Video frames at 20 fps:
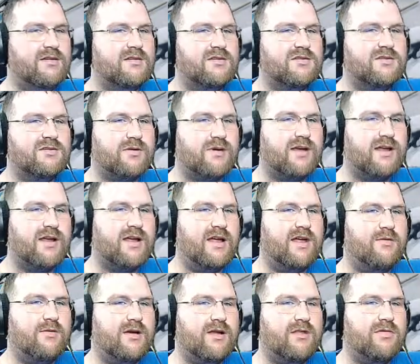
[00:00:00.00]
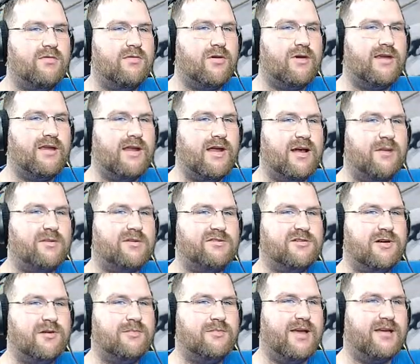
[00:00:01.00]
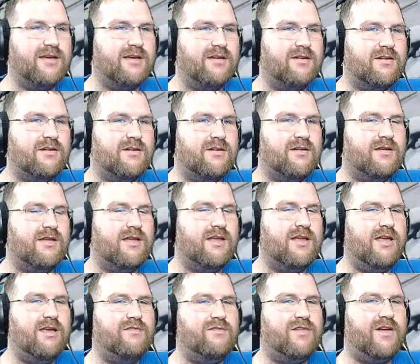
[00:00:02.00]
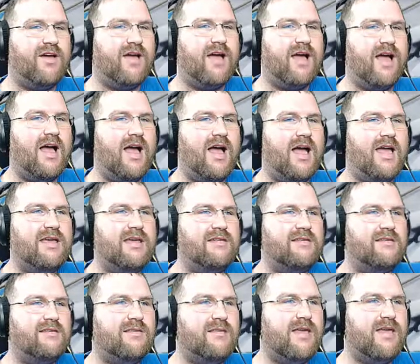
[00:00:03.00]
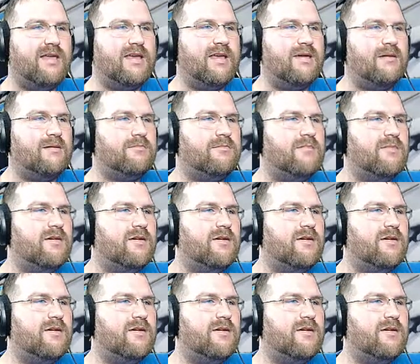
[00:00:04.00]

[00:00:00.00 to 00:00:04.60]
So we're gonna throw a Canopic Jar back here. If I get to the late game,